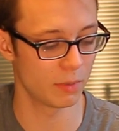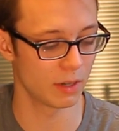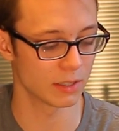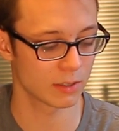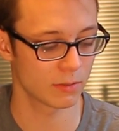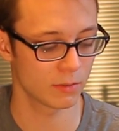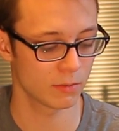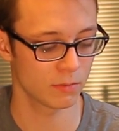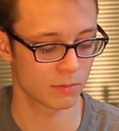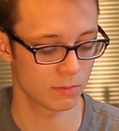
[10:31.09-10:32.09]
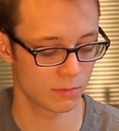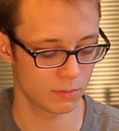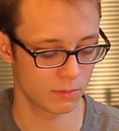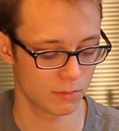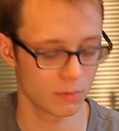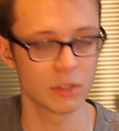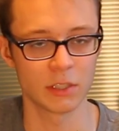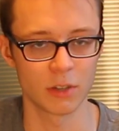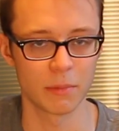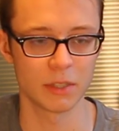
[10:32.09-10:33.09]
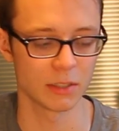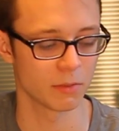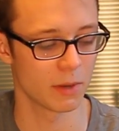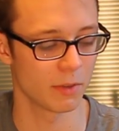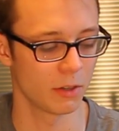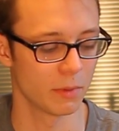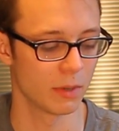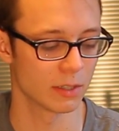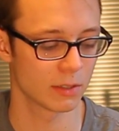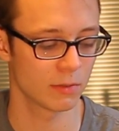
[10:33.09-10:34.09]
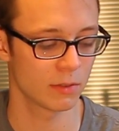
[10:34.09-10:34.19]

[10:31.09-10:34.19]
buzz. Let's drop D, so maybe a little bit buzz.